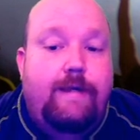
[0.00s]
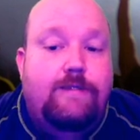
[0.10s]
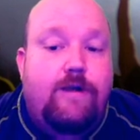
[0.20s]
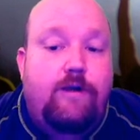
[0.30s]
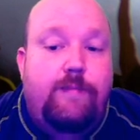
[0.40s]
is
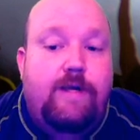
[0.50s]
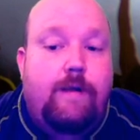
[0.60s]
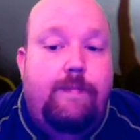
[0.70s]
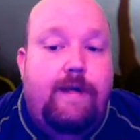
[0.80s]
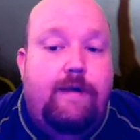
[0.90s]
going to
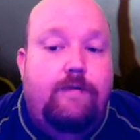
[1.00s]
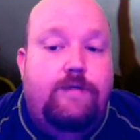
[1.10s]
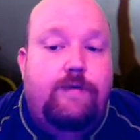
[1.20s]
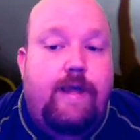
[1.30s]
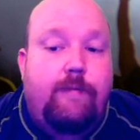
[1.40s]
become my
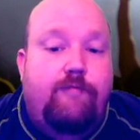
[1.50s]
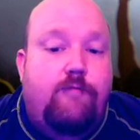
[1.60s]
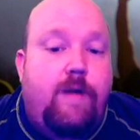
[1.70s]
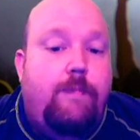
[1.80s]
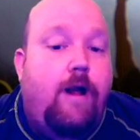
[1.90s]
go-to camera for
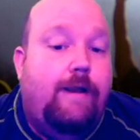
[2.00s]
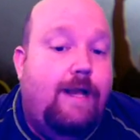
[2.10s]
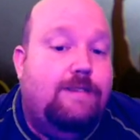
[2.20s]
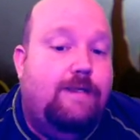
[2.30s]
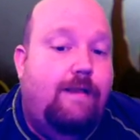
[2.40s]
my
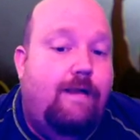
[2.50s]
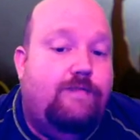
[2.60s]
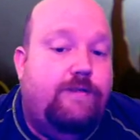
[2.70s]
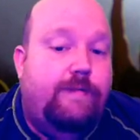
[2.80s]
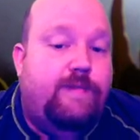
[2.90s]
podcasting live
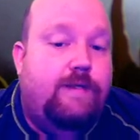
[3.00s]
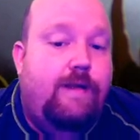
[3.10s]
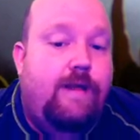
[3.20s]
streams,